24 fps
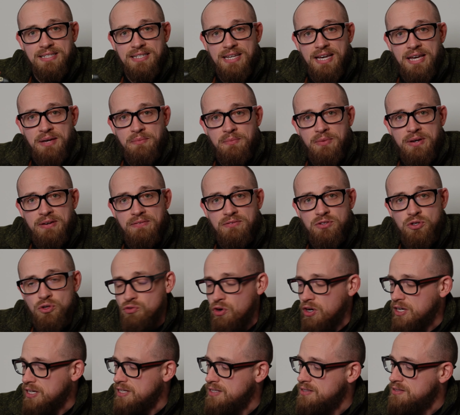came with 2
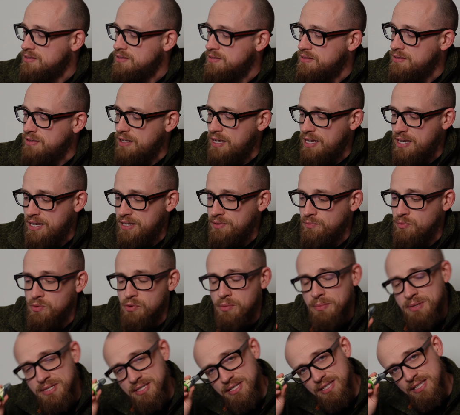rockets and we
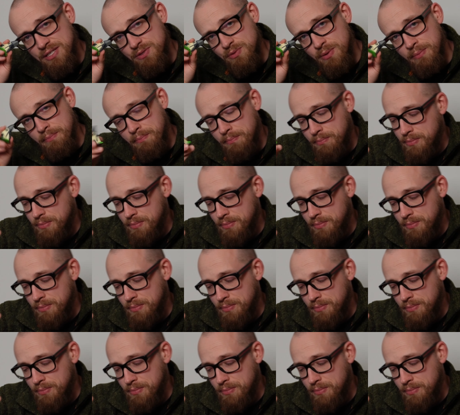were missing this one.